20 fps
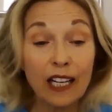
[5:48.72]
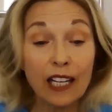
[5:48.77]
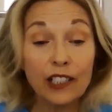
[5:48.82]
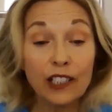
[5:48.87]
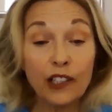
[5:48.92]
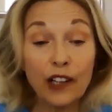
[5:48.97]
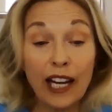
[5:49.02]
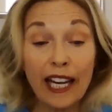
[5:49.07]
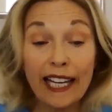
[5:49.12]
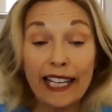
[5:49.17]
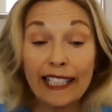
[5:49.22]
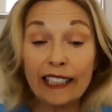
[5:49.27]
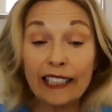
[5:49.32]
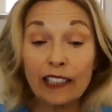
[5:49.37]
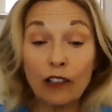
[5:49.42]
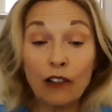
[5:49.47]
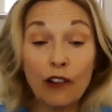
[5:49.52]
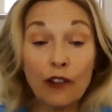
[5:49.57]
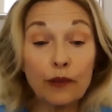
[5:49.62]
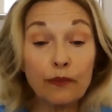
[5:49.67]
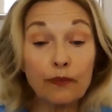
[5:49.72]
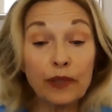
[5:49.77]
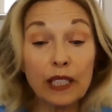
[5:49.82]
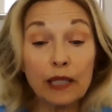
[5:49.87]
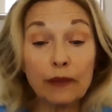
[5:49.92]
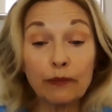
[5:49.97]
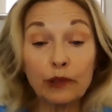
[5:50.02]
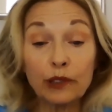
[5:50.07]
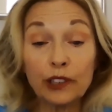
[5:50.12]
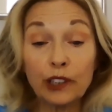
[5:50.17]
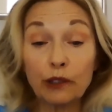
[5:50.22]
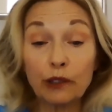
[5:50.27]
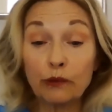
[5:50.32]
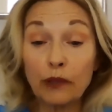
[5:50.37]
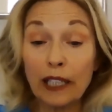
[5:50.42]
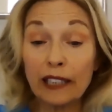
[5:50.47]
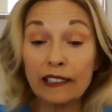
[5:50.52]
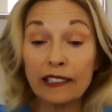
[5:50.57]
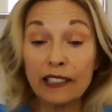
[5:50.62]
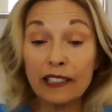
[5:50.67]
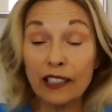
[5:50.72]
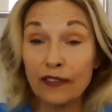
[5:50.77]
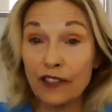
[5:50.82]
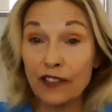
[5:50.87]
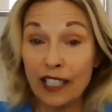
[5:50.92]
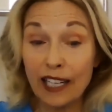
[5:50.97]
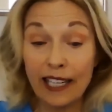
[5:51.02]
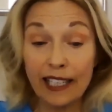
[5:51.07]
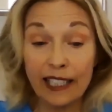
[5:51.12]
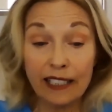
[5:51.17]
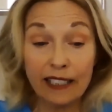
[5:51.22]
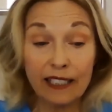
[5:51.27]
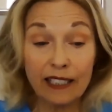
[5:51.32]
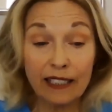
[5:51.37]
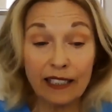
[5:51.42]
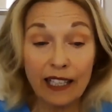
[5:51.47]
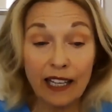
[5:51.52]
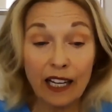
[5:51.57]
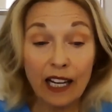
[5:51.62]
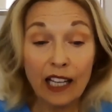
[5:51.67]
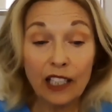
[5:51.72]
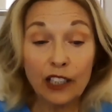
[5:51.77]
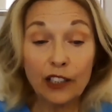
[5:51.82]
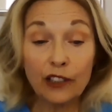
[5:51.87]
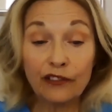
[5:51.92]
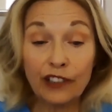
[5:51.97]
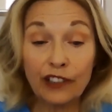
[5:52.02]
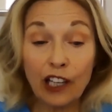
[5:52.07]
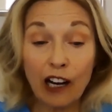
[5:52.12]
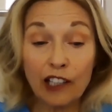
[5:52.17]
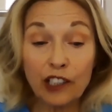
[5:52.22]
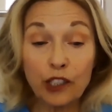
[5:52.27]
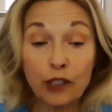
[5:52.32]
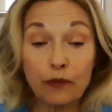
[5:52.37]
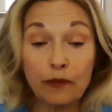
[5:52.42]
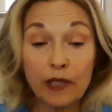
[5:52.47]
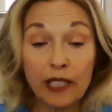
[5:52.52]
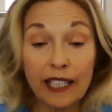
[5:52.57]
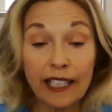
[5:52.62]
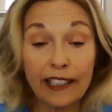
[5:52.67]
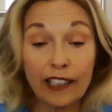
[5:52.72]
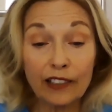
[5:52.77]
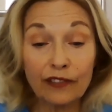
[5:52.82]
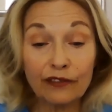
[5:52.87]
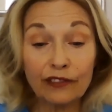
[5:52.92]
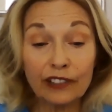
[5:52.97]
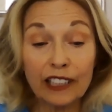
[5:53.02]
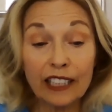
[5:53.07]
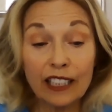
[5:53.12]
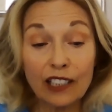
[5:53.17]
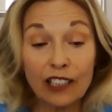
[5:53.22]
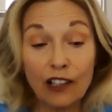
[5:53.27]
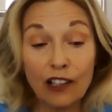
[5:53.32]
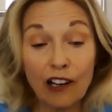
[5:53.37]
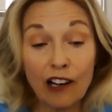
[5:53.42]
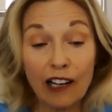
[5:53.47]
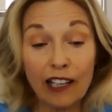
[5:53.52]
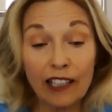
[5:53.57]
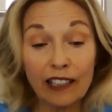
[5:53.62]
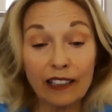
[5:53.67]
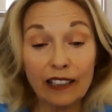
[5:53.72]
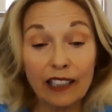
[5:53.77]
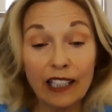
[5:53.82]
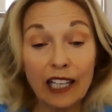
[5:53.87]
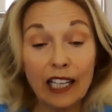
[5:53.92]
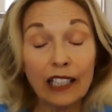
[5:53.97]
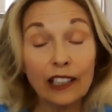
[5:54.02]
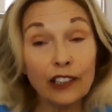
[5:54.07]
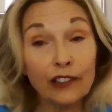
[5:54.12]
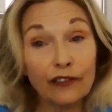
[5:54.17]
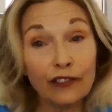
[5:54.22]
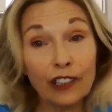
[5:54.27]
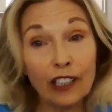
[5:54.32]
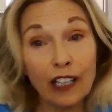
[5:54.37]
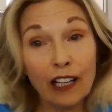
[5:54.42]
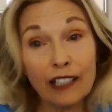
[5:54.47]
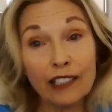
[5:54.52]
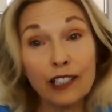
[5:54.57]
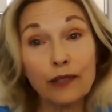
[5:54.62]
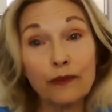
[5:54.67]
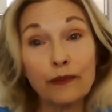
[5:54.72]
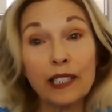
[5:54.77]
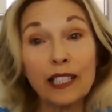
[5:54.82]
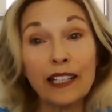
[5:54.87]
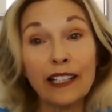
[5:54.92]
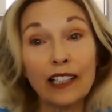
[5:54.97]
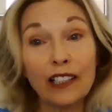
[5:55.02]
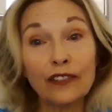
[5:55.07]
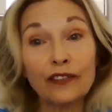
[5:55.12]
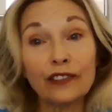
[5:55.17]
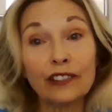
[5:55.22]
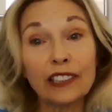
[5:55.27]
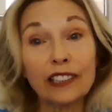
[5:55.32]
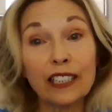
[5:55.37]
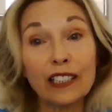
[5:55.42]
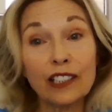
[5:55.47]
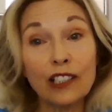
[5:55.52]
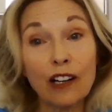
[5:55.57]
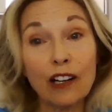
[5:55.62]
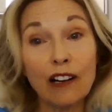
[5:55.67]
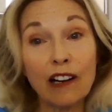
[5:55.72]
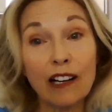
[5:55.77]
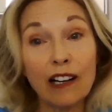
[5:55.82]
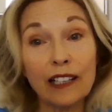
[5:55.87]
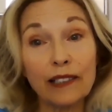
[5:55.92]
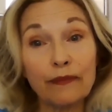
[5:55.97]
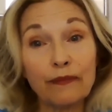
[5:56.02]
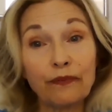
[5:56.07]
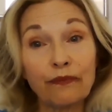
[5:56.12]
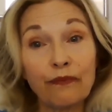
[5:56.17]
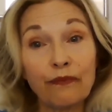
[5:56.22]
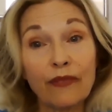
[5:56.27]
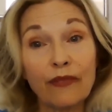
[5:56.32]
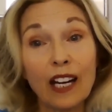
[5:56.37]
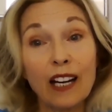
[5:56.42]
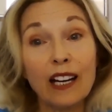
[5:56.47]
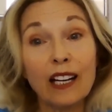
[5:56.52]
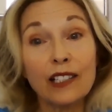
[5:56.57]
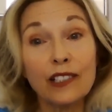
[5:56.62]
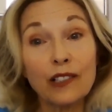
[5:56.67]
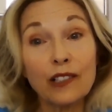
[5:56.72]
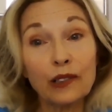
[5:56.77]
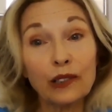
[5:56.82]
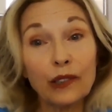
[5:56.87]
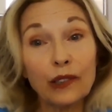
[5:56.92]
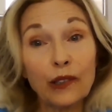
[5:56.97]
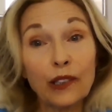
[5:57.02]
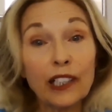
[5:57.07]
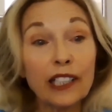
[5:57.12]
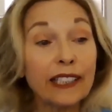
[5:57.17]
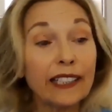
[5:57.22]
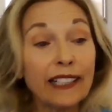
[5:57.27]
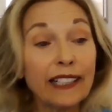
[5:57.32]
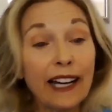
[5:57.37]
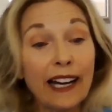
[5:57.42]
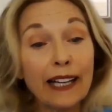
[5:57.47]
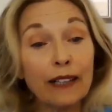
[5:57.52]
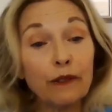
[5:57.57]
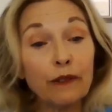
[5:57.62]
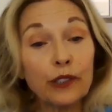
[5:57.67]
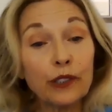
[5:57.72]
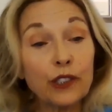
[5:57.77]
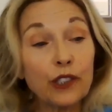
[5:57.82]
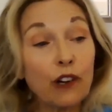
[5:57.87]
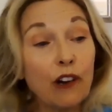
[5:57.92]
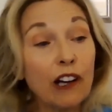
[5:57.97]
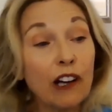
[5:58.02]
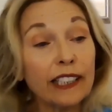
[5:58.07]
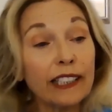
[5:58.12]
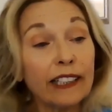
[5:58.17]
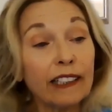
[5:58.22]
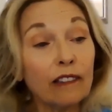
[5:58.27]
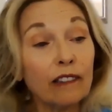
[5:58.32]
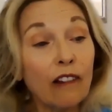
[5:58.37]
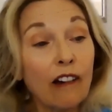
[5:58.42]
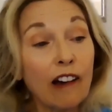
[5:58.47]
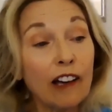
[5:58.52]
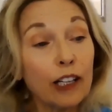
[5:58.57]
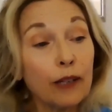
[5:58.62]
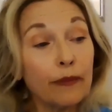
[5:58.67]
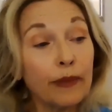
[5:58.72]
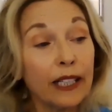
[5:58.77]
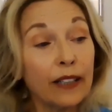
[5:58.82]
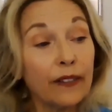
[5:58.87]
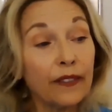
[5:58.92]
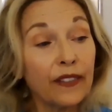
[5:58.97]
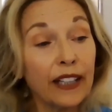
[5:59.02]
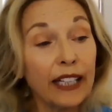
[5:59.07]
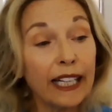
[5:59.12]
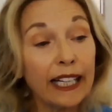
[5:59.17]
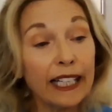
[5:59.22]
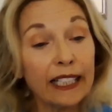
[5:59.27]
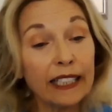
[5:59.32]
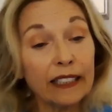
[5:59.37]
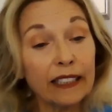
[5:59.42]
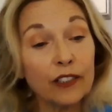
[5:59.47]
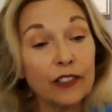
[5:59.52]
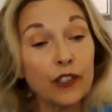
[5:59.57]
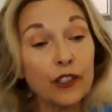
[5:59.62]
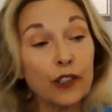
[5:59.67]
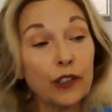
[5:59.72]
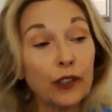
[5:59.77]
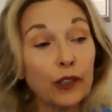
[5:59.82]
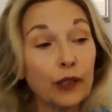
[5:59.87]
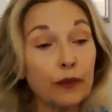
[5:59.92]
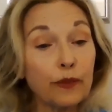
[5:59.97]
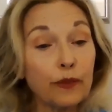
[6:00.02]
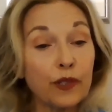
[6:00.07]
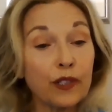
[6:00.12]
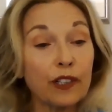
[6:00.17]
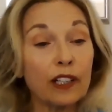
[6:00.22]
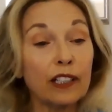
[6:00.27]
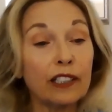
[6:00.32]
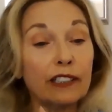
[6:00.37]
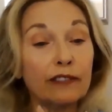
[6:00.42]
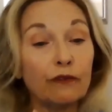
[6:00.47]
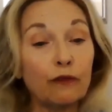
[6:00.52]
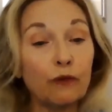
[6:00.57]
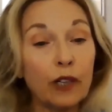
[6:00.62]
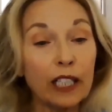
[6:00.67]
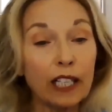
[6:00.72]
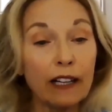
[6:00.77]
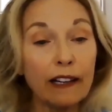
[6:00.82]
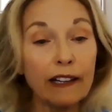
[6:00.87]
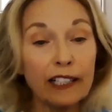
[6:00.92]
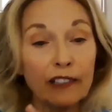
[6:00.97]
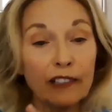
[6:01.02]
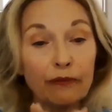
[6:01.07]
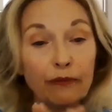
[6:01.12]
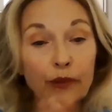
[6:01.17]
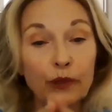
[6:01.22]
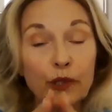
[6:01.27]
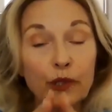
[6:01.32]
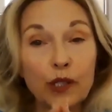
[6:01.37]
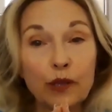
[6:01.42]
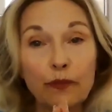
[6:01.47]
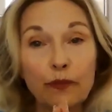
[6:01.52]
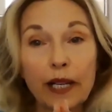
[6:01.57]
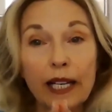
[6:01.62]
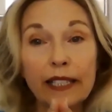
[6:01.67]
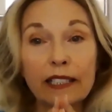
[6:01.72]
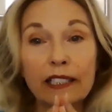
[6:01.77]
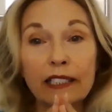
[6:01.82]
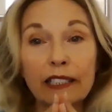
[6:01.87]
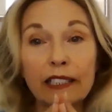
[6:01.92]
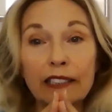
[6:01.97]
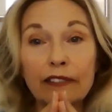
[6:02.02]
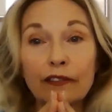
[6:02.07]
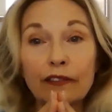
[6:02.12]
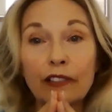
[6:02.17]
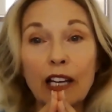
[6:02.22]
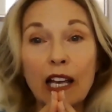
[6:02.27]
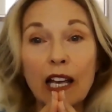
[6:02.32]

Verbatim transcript: To hate all the people your relatives hate, you've got to be carefully taught. You've got to be carefully taught. So Laura and I were talking a lot about that in terms of what kind of perspective